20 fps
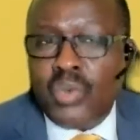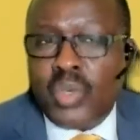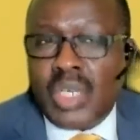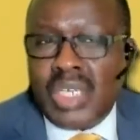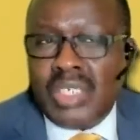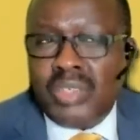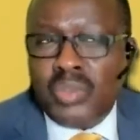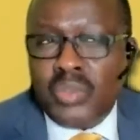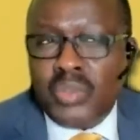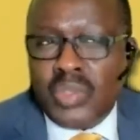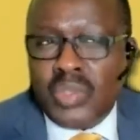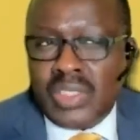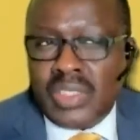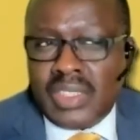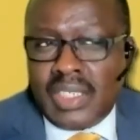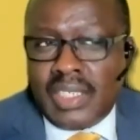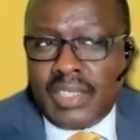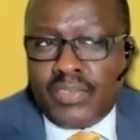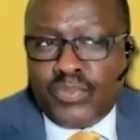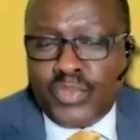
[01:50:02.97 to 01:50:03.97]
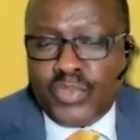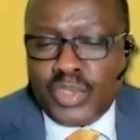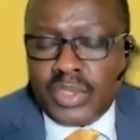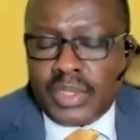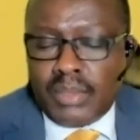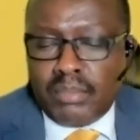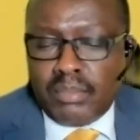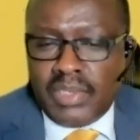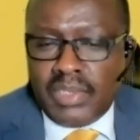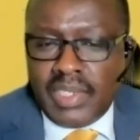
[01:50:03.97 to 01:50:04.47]
you can do, isn't it, for
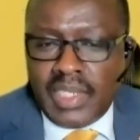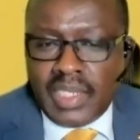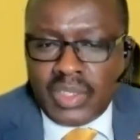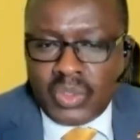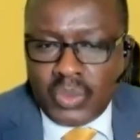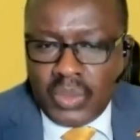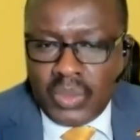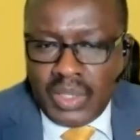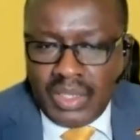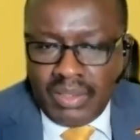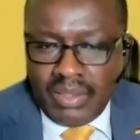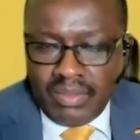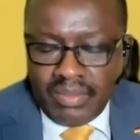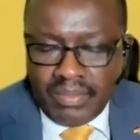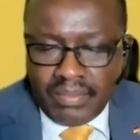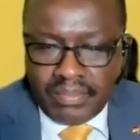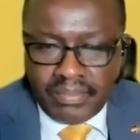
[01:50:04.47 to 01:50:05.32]
somebody as well?